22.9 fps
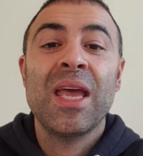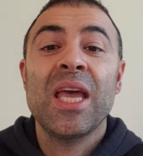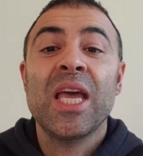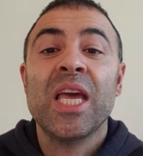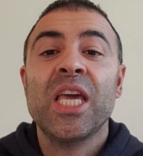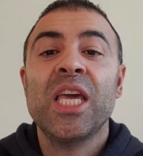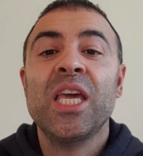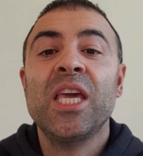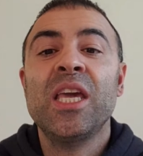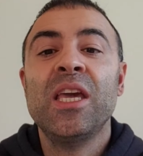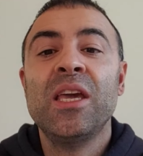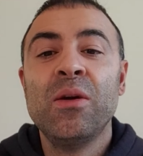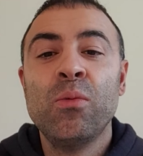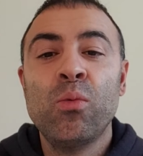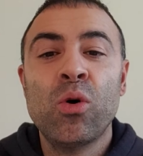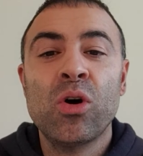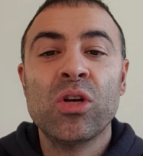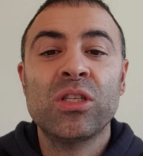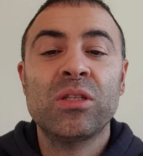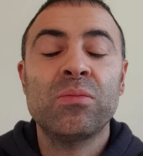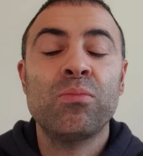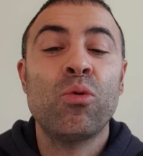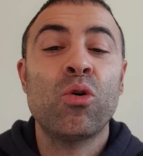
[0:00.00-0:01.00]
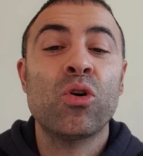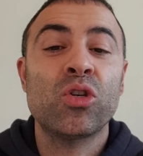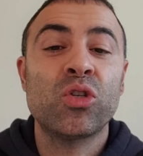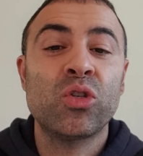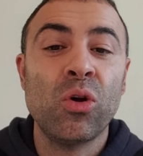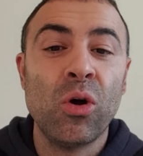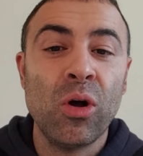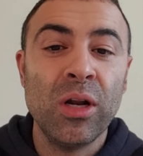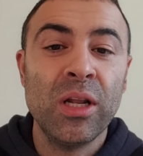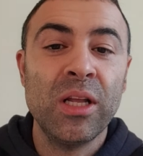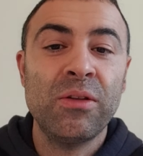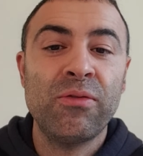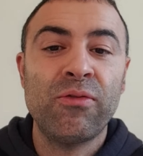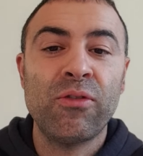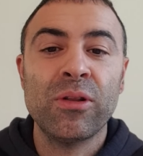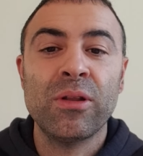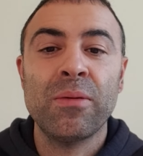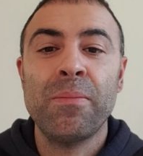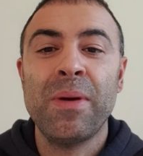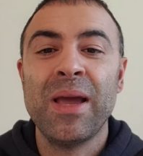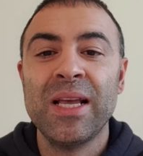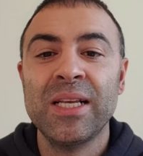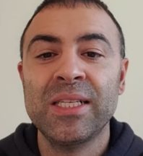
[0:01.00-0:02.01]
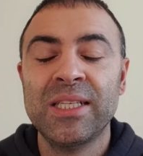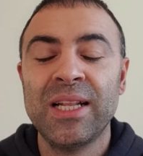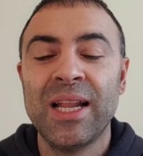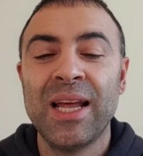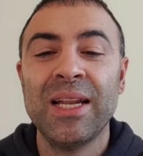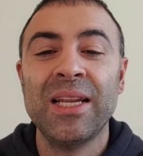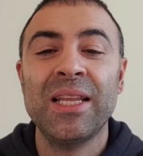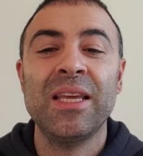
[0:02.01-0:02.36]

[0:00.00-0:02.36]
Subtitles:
He was more solid from the baseline.